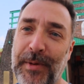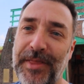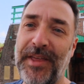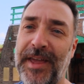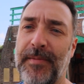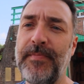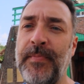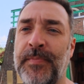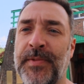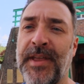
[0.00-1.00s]
with the
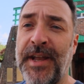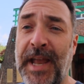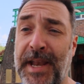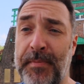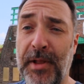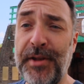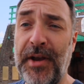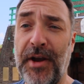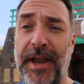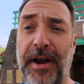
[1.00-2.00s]
Canadian
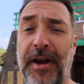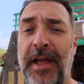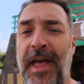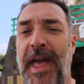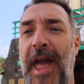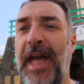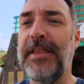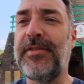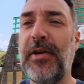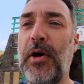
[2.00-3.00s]
military here.
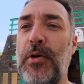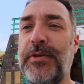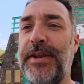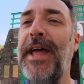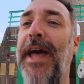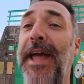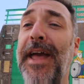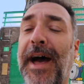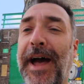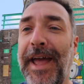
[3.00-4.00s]
And so
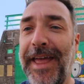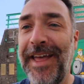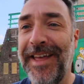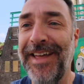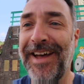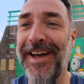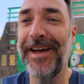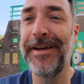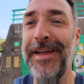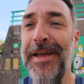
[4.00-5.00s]
today
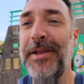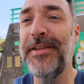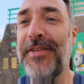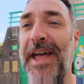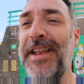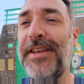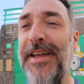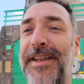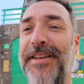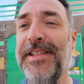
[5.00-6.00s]
I decided
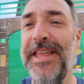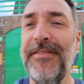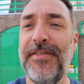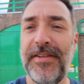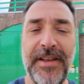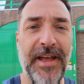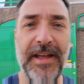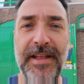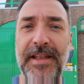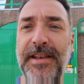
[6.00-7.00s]
to leave
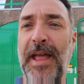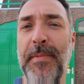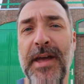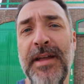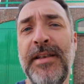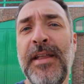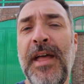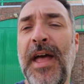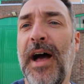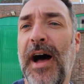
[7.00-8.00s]
Nijmegen
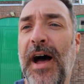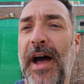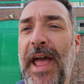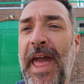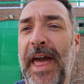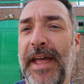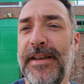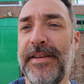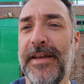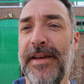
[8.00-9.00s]

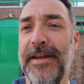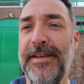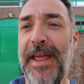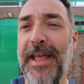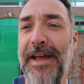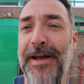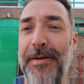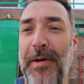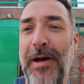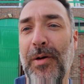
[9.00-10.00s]
and take
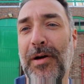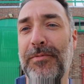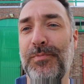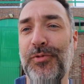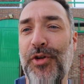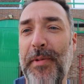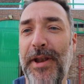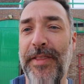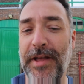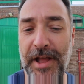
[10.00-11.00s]
a trip
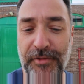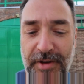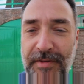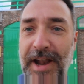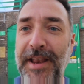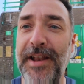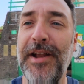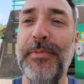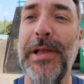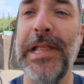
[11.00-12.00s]
out in the country. In fact, here's my